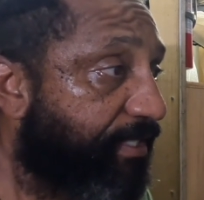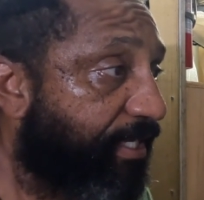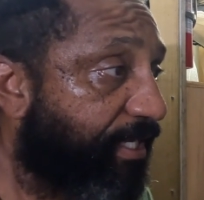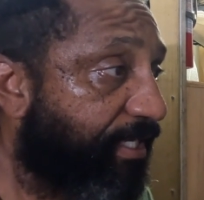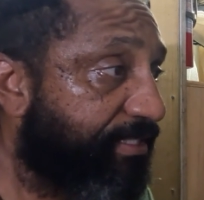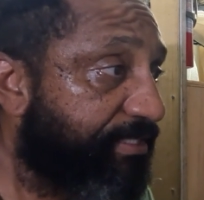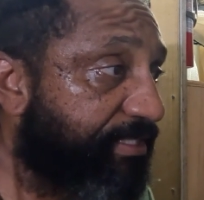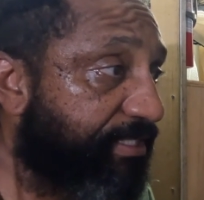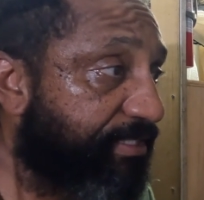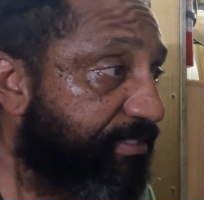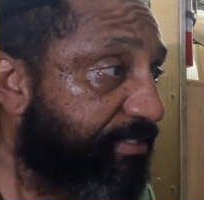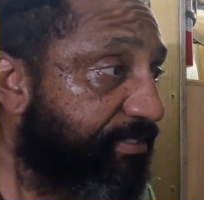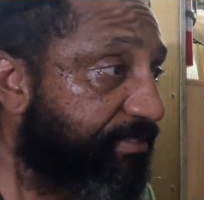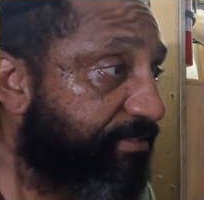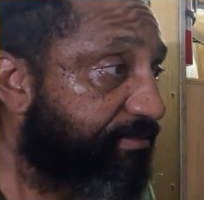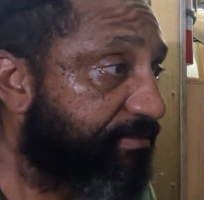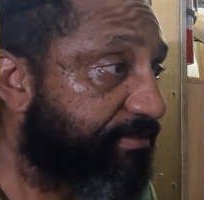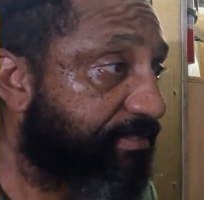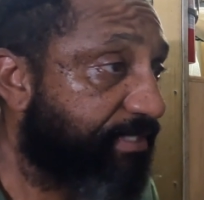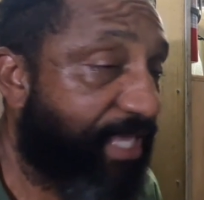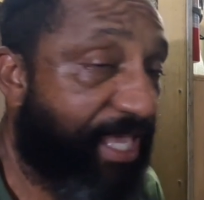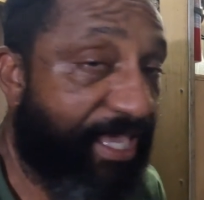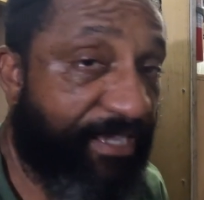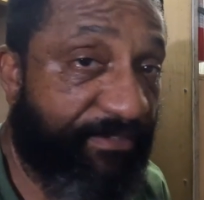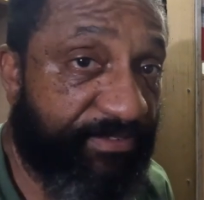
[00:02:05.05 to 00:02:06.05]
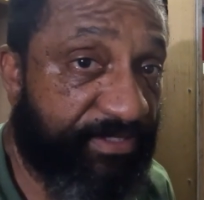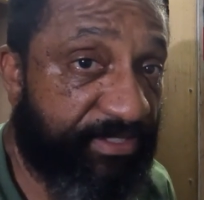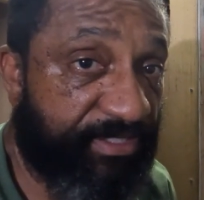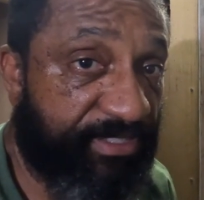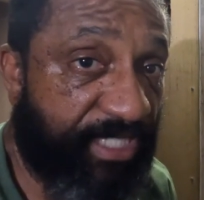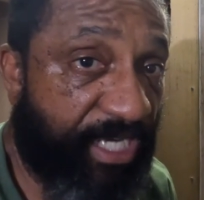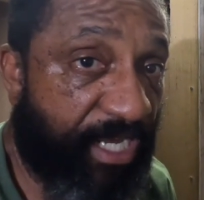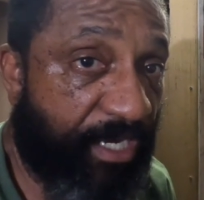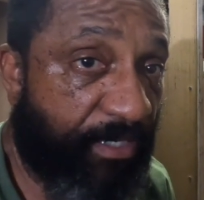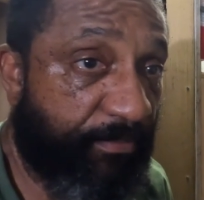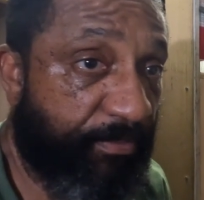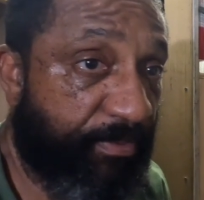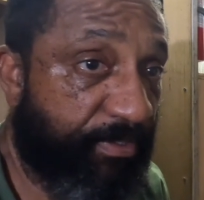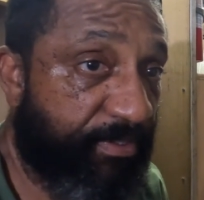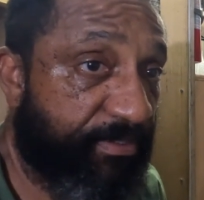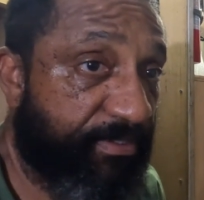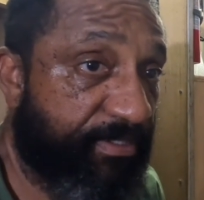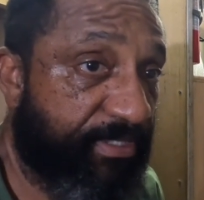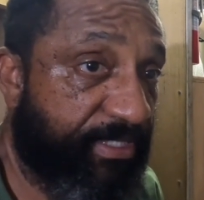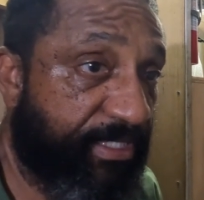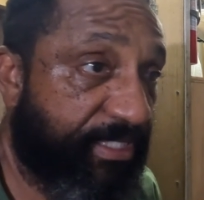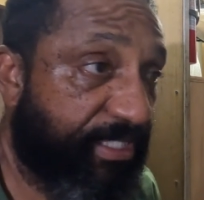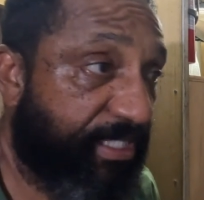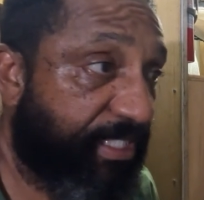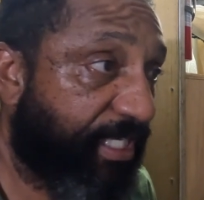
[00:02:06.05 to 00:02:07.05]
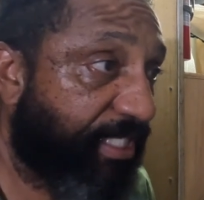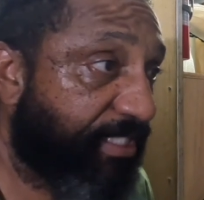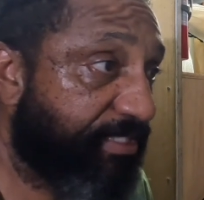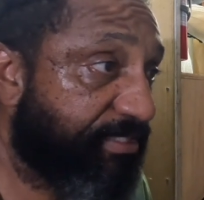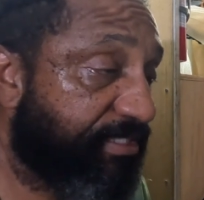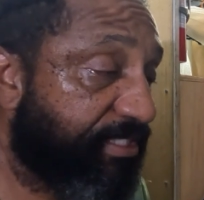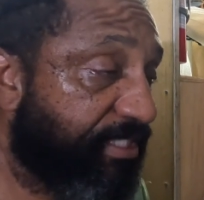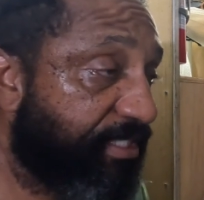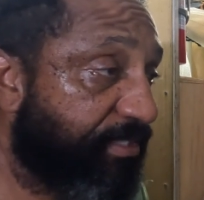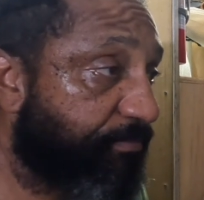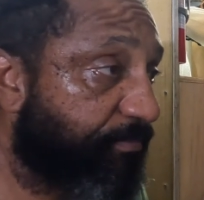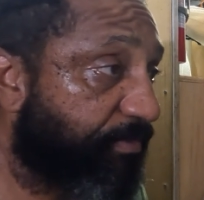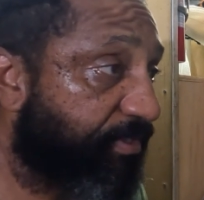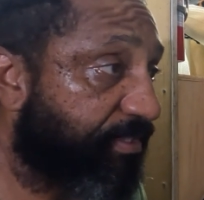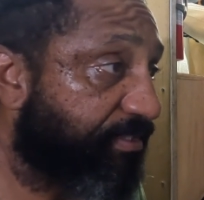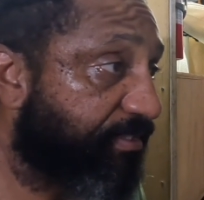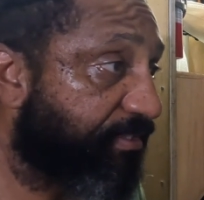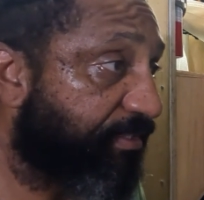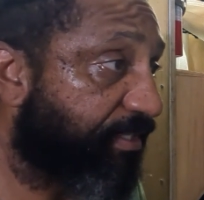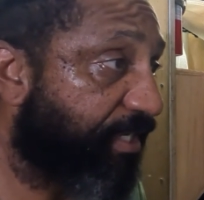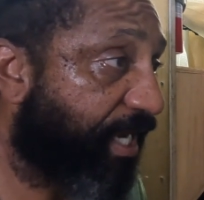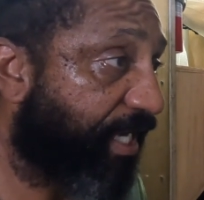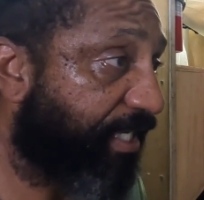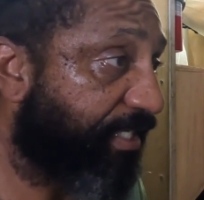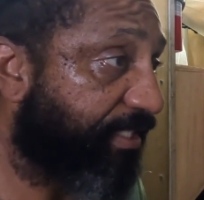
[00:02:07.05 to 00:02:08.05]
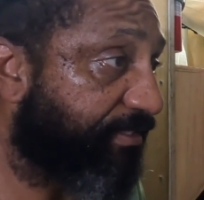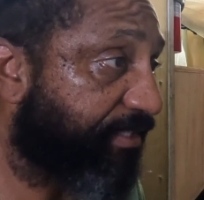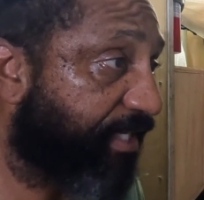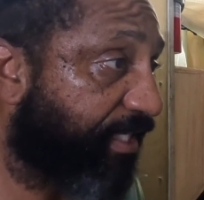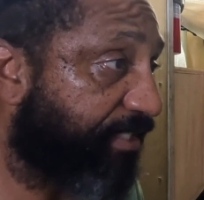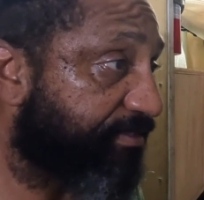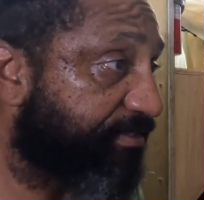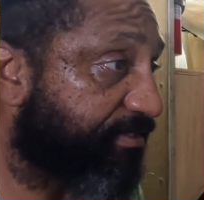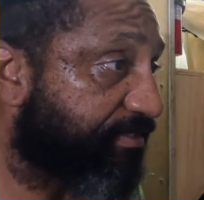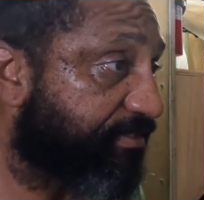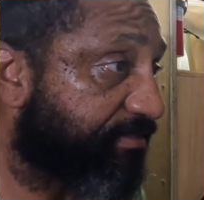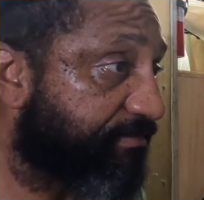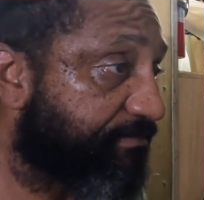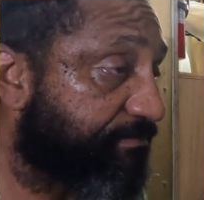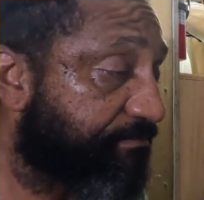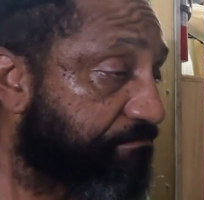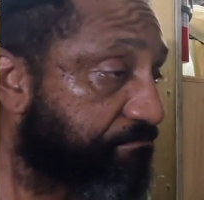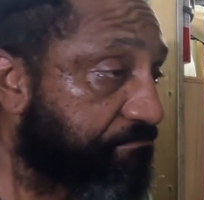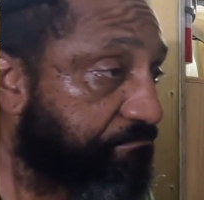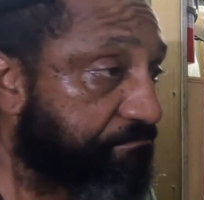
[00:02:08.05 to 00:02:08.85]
I didn't have a shower in the 18-wheeler. I just